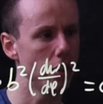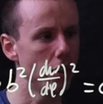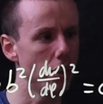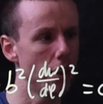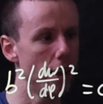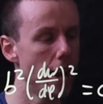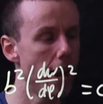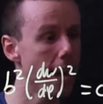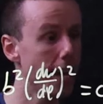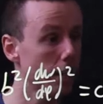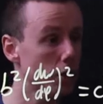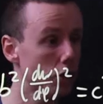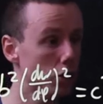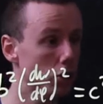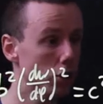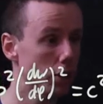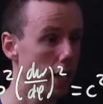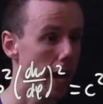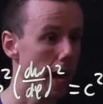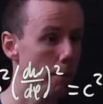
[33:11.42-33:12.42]
next
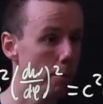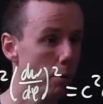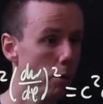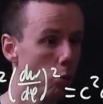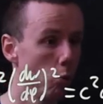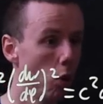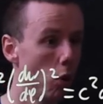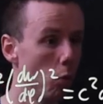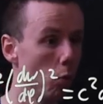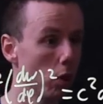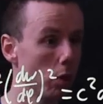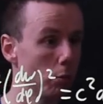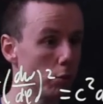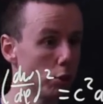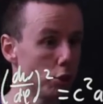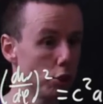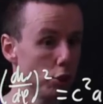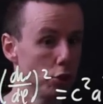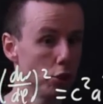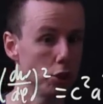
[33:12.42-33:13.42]
step, what we will
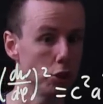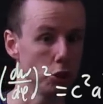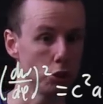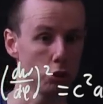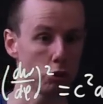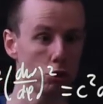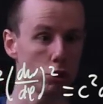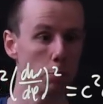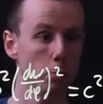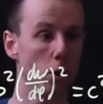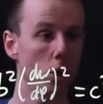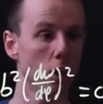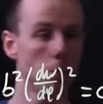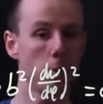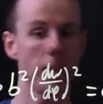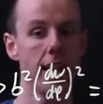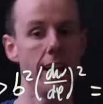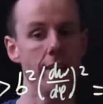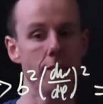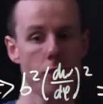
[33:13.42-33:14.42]
do is just to
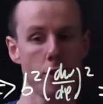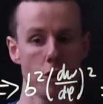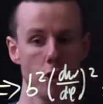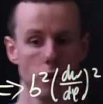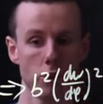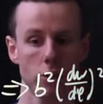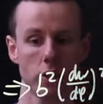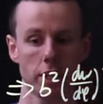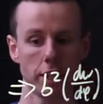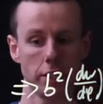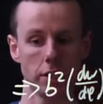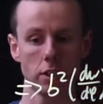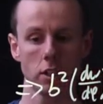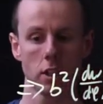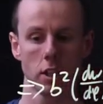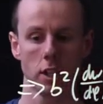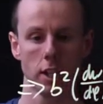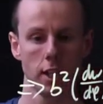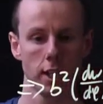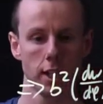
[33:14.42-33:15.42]
multiply everything out here.
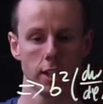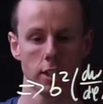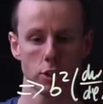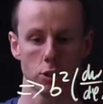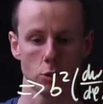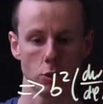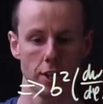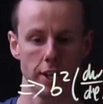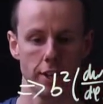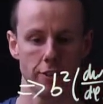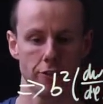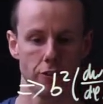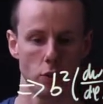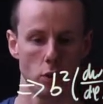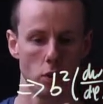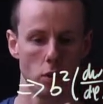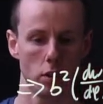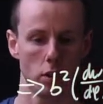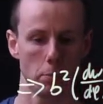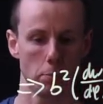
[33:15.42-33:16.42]
So
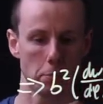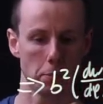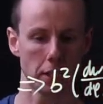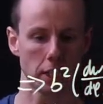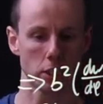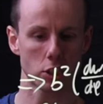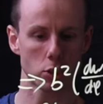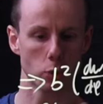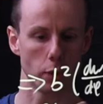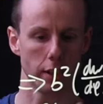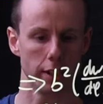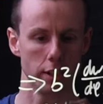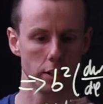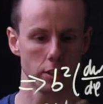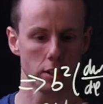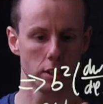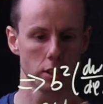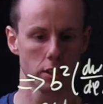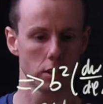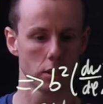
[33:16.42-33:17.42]
therefore, b
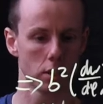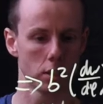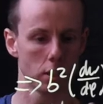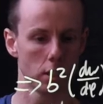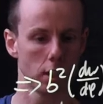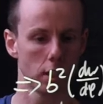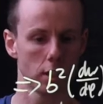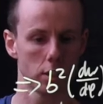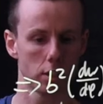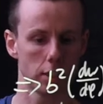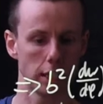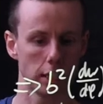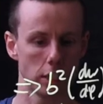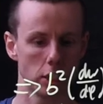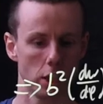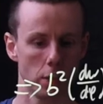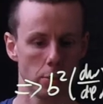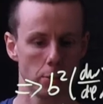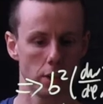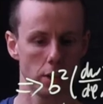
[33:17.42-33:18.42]
squared
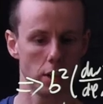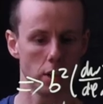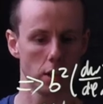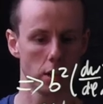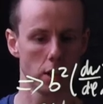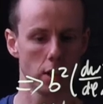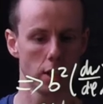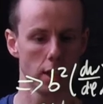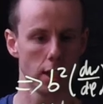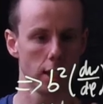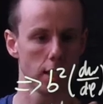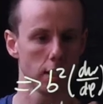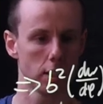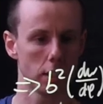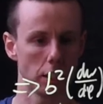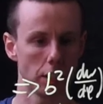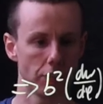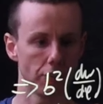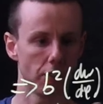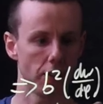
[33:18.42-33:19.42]
dw
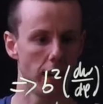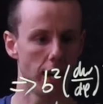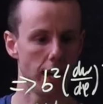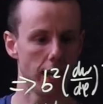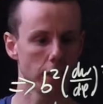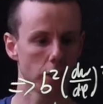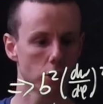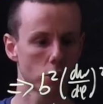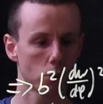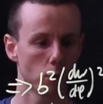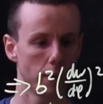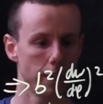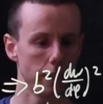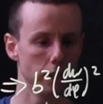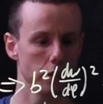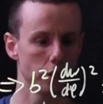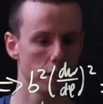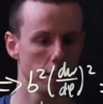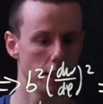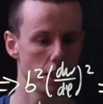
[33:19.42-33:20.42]
d phi
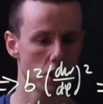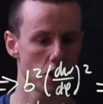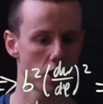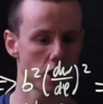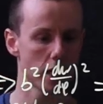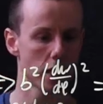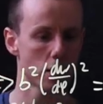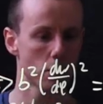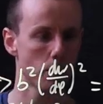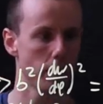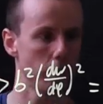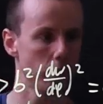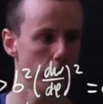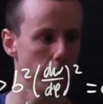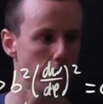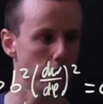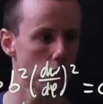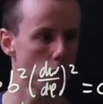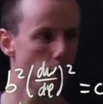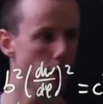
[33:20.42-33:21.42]
squared is c squared
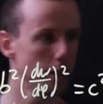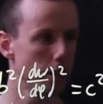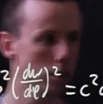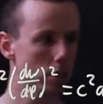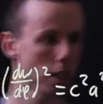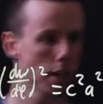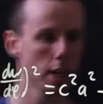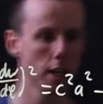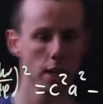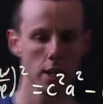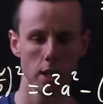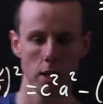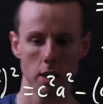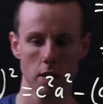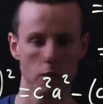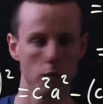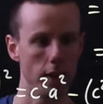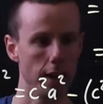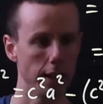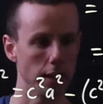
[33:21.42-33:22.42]
a squared.
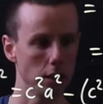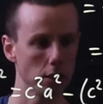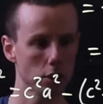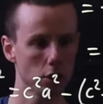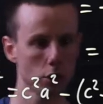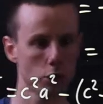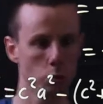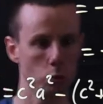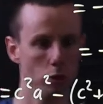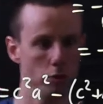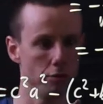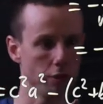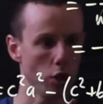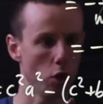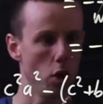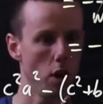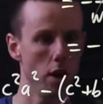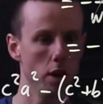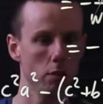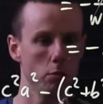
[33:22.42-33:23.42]
Right, so what have we
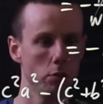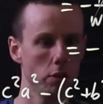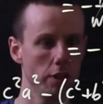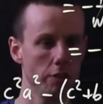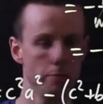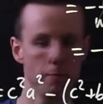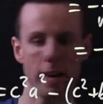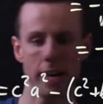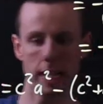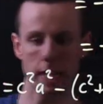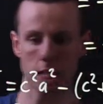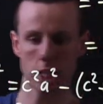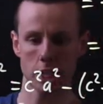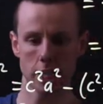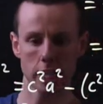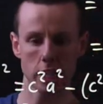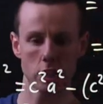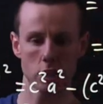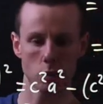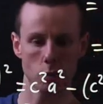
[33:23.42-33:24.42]
got? We'll have minus
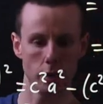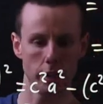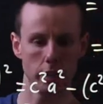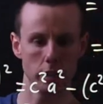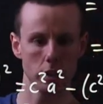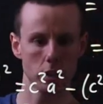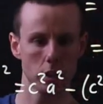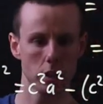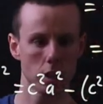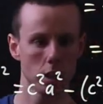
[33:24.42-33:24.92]
c squared,